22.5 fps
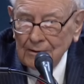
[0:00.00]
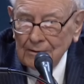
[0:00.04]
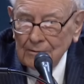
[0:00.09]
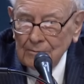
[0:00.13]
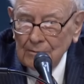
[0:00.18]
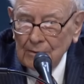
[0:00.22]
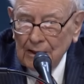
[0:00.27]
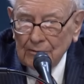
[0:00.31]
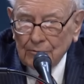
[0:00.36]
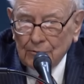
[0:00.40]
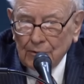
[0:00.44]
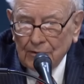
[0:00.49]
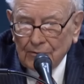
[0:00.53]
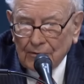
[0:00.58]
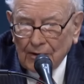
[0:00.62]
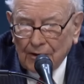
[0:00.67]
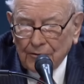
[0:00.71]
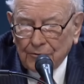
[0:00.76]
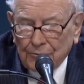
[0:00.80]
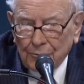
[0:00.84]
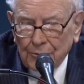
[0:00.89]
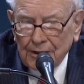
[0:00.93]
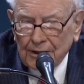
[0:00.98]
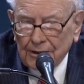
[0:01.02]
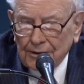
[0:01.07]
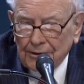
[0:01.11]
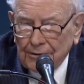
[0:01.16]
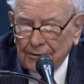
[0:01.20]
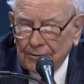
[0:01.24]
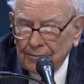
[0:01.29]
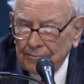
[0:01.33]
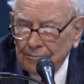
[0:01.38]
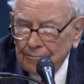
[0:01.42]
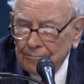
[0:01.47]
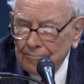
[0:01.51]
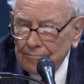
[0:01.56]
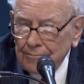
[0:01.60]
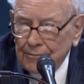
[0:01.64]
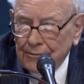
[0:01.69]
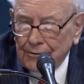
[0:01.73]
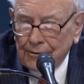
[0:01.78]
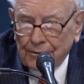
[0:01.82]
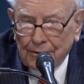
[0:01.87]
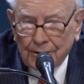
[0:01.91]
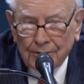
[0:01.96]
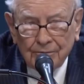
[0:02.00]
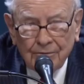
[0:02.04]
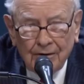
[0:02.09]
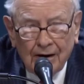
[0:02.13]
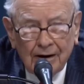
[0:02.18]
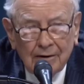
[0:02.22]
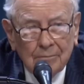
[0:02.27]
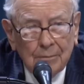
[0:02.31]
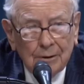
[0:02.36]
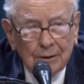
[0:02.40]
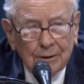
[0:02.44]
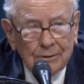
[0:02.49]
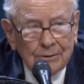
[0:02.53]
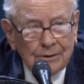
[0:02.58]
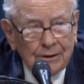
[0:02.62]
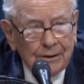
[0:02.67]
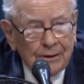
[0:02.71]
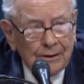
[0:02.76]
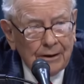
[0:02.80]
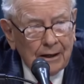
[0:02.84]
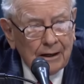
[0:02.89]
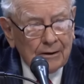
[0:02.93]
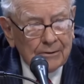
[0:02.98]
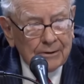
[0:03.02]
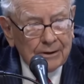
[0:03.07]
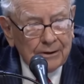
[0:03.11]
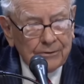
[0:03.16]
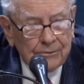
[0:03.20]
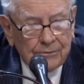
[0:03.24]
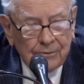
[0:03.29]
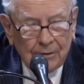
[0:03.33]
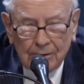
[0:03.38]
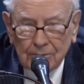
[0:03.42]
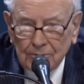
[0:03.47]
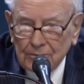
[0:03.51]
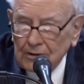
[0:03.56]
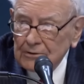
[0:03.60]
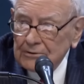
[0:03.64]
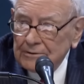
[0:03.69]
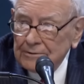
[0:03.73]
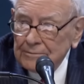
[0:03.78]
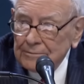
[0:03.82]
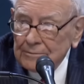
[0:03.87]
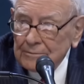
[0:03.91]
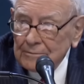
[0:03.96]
if we've got $335 billion now in treasuries,